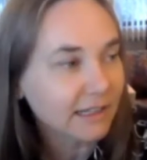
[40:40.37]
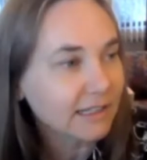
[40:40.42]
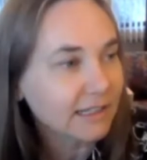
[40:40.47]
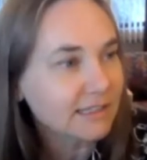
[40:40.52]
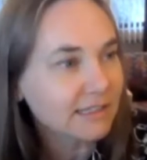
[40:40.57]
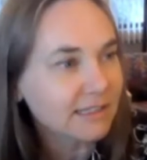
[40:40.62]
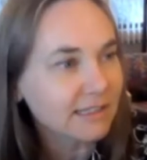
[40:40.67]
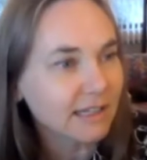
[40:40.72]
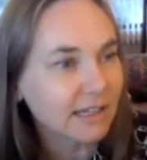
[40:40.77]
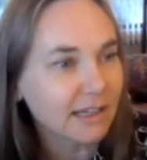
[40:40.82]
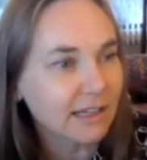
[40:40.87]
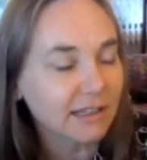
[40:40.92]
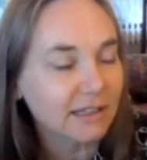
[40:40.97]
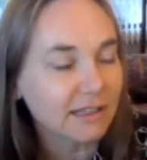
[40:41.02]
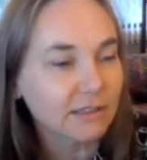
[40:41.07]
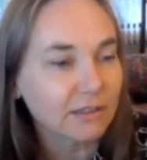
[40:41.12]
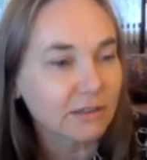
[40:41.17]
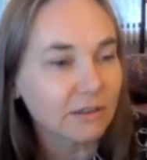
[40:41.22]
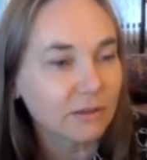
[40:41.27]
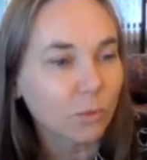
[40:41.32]
he
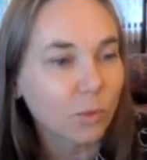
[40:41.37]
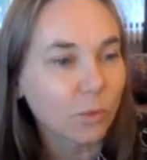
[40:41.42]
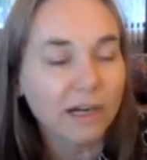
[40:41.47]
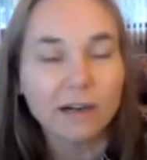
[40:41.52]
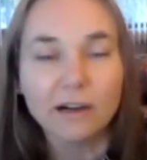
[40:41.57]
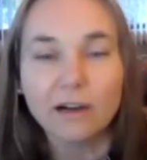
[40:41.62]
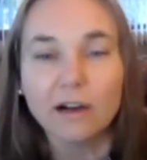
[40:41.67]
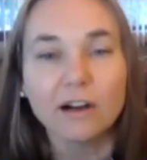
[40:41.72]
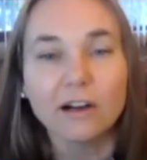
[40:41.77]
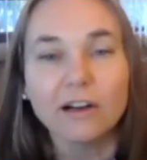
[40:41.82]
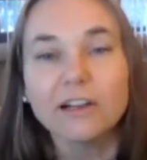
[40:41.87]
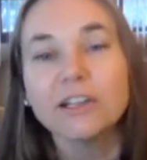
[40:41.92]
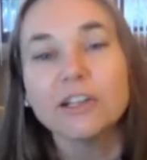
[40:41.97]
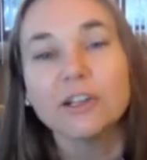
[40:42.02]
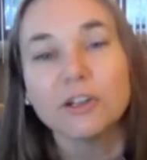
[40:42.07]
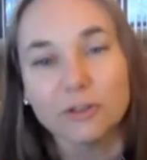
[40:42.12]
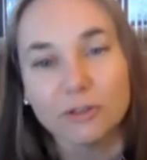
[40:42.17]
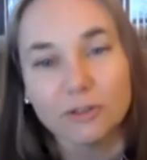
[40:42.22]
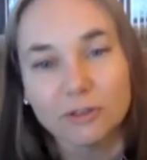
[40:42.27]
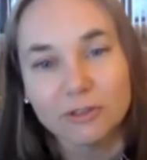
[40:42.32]
said, "Where are
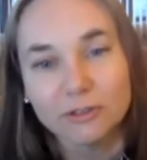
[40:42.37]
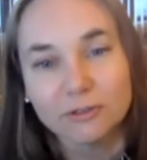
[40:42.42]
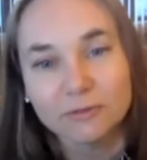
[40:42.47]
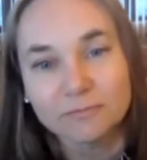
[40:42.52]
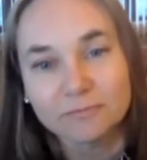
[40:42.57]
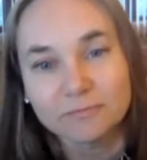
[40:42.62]
you?"